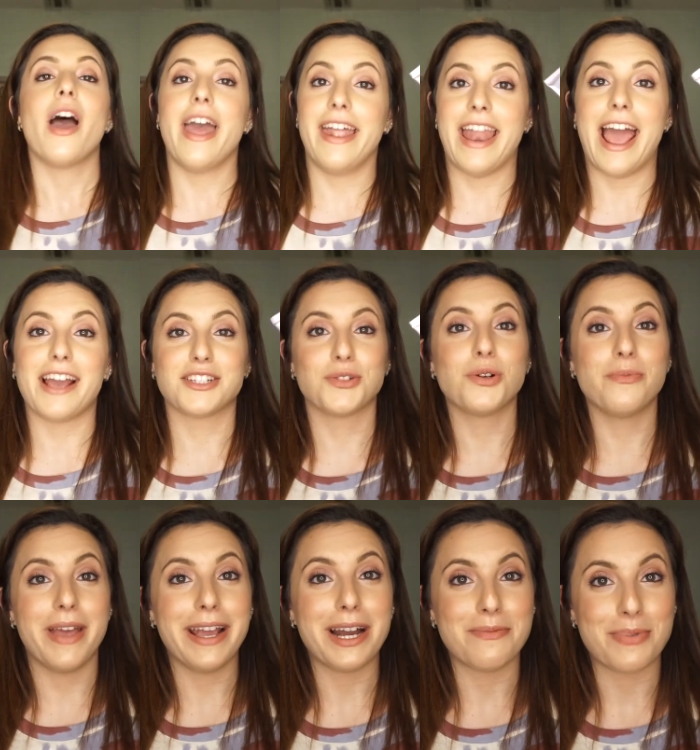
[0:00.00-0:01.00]
An actual
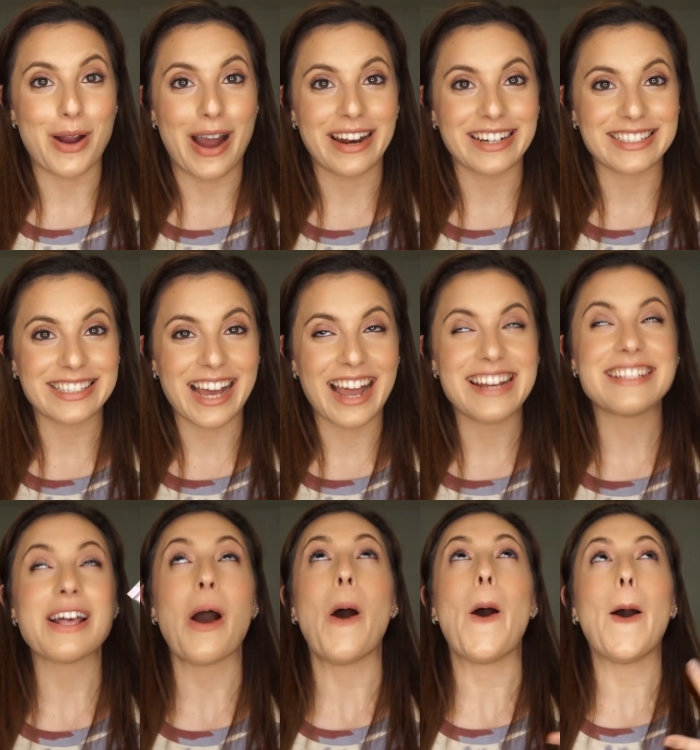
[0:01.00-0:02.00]
makeup product, guys.
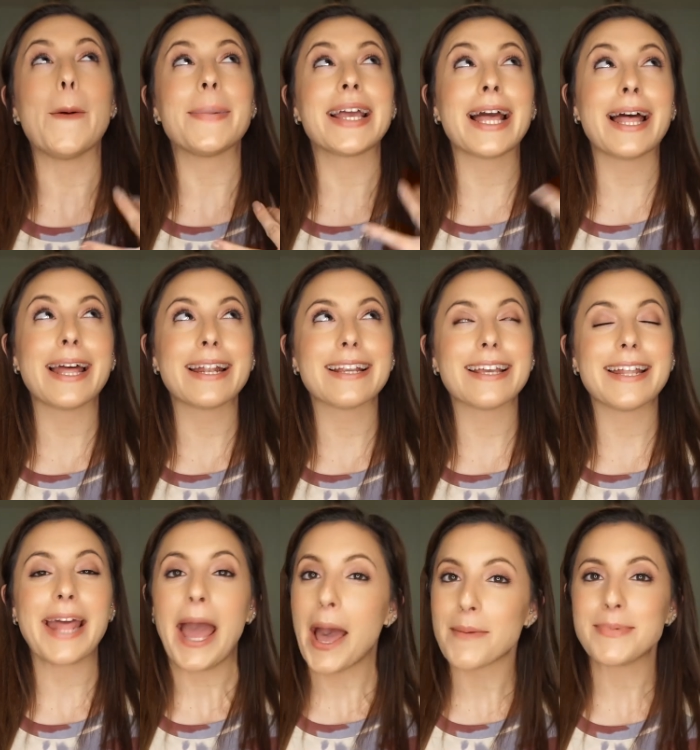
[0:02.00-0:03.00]
Oh my god it
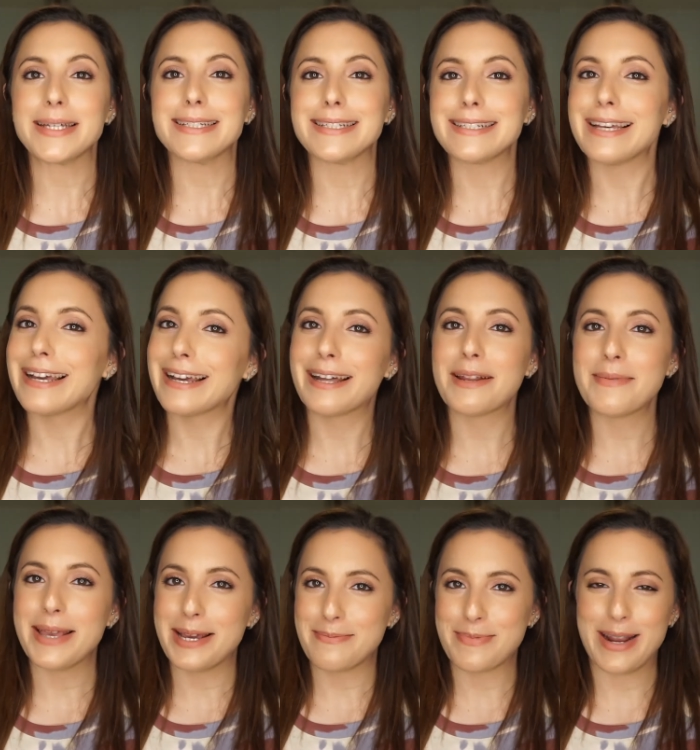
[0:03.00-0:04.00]
happened. I got a
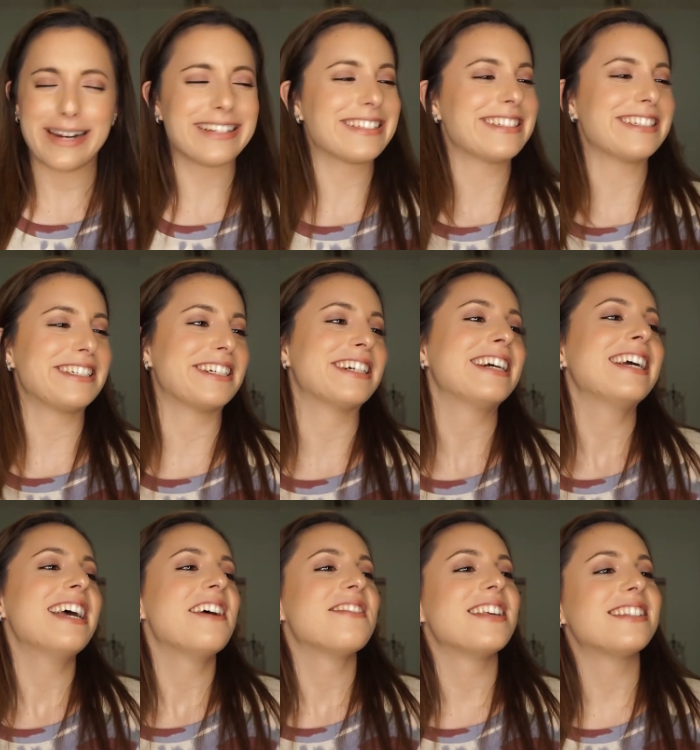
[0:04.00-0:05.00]
makeup product in here.
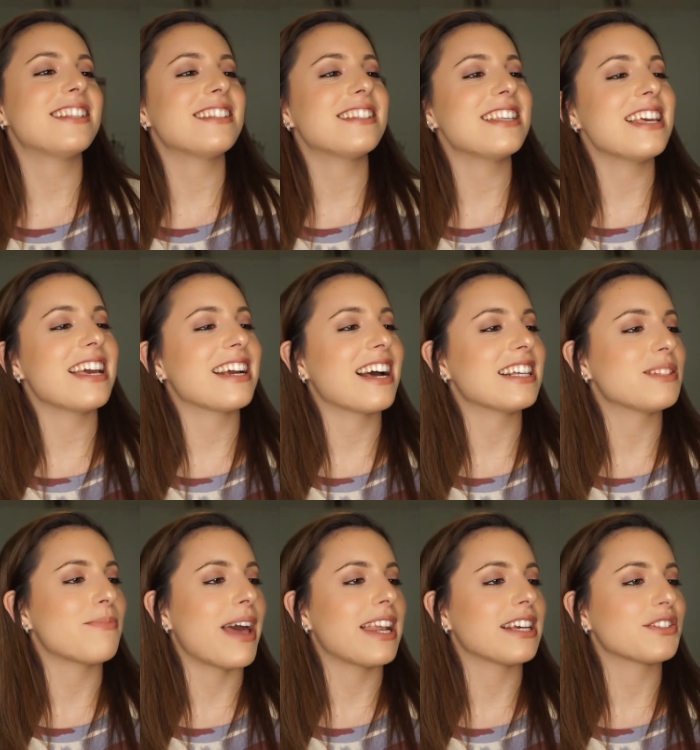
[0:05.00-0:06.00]
This is the It
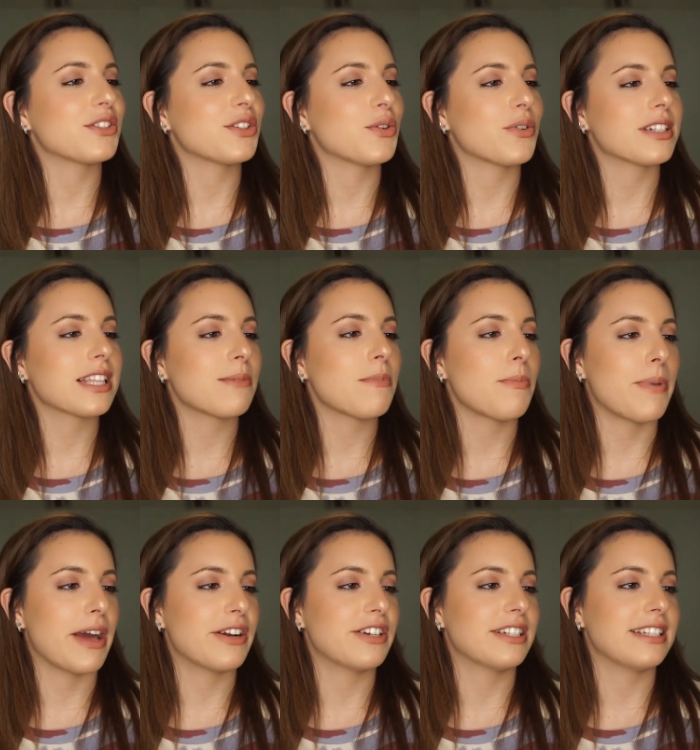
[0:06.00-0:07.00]
Cosmetics Your Skin But
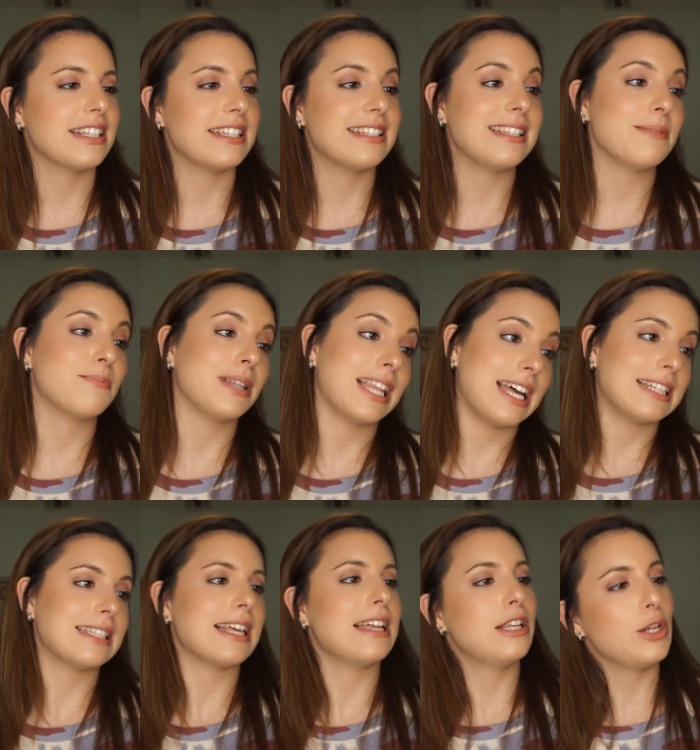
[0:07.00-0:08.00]
Better CC Plus
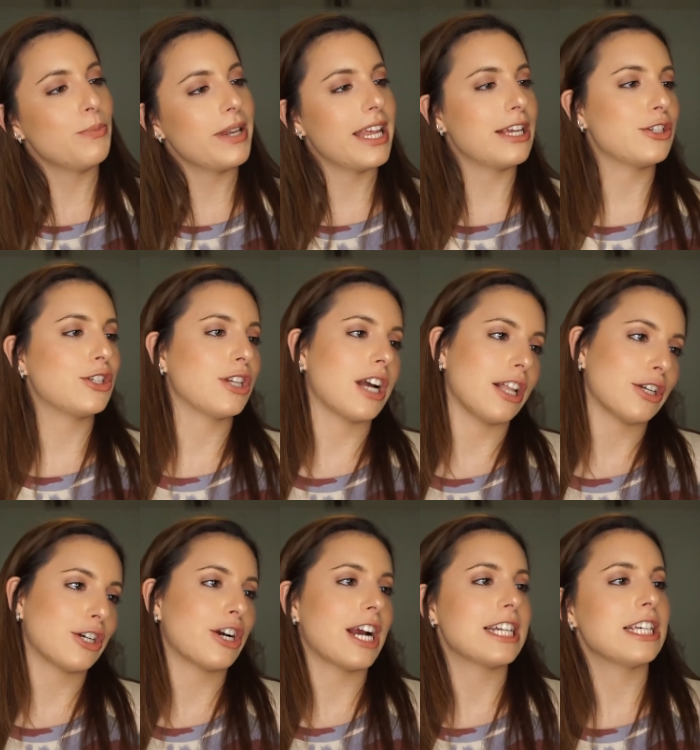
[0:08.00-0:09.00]
Illumination Color
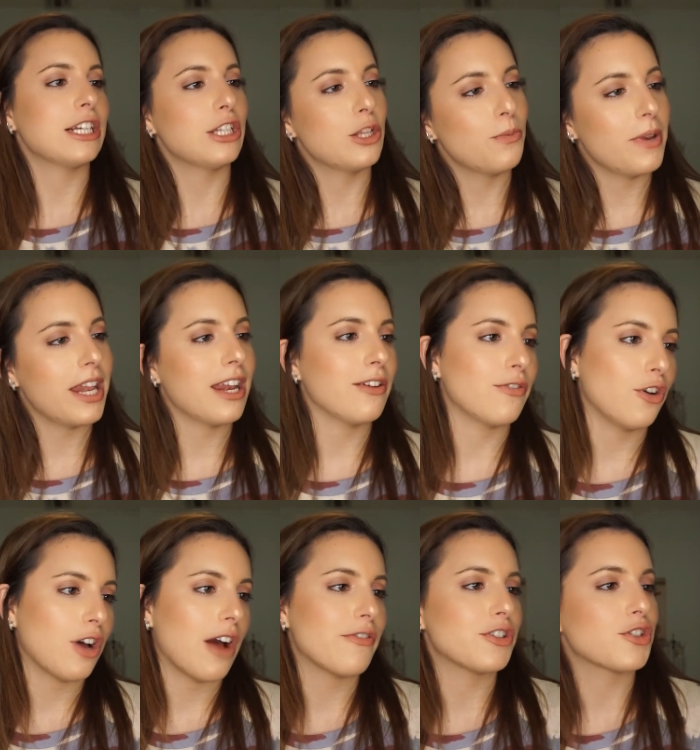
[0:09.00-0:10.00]
Correcting Illuminating Full
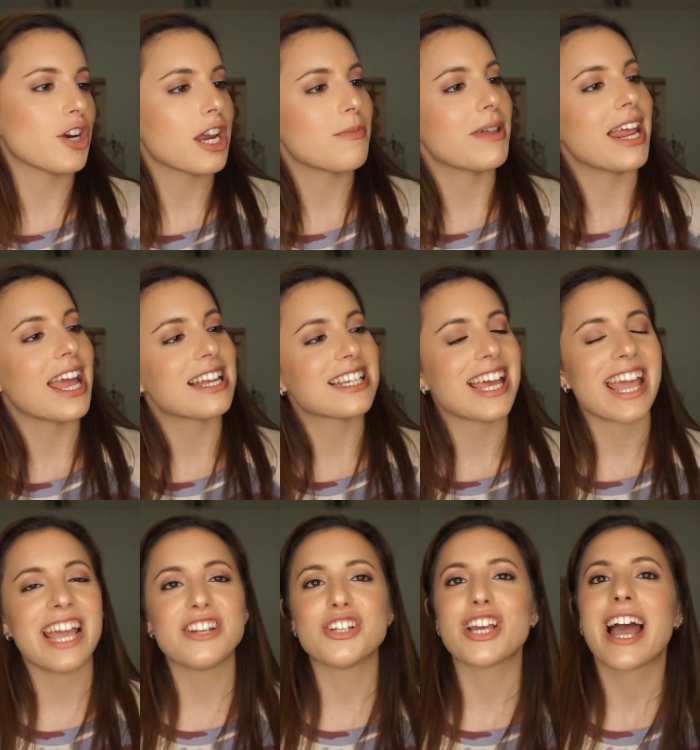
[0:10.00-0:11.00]
Coverage Cream and
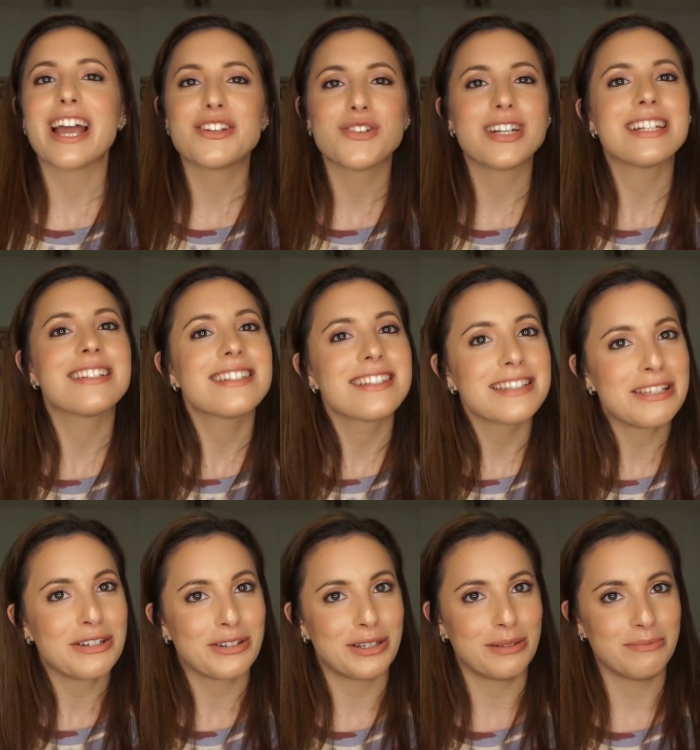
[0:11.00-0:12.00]
Anti-Aging Hydrating
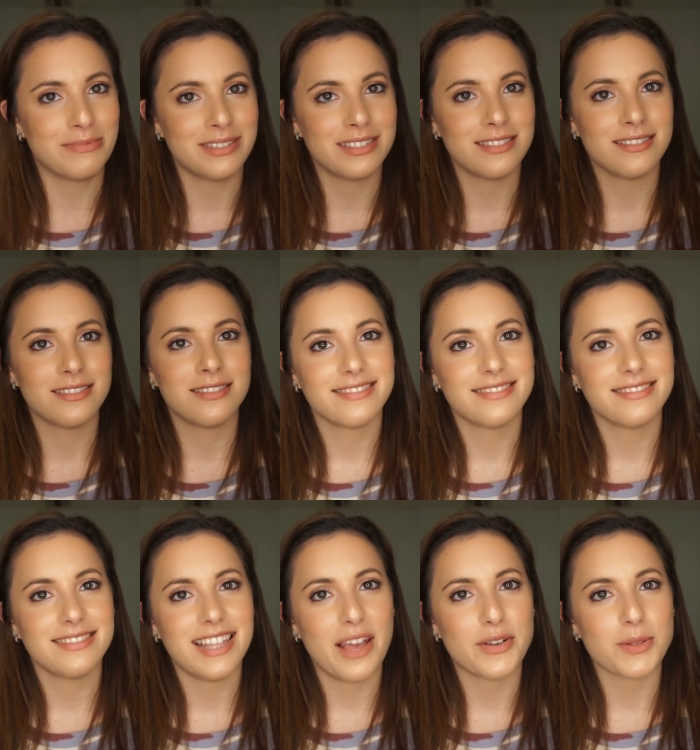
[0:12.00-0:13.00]
Serum.
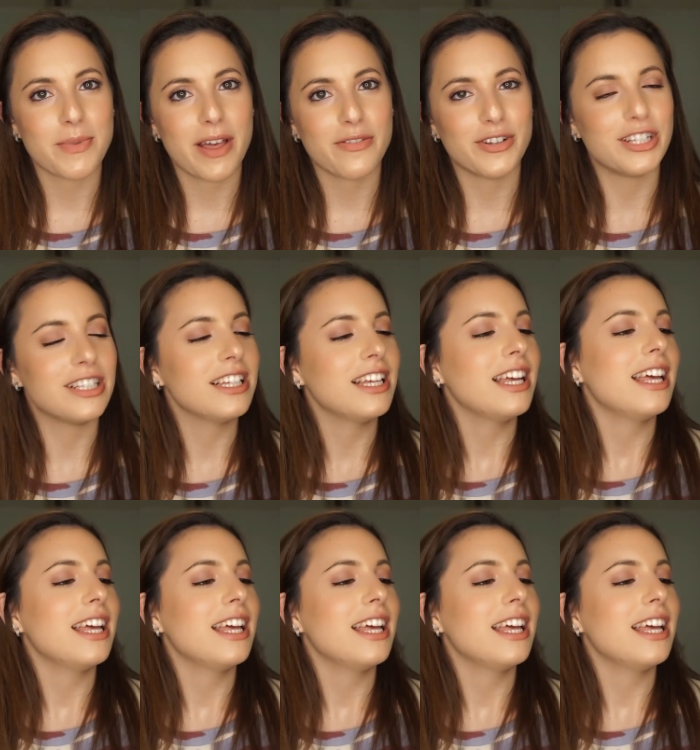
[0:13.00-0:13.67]
Yeah, the mouthful.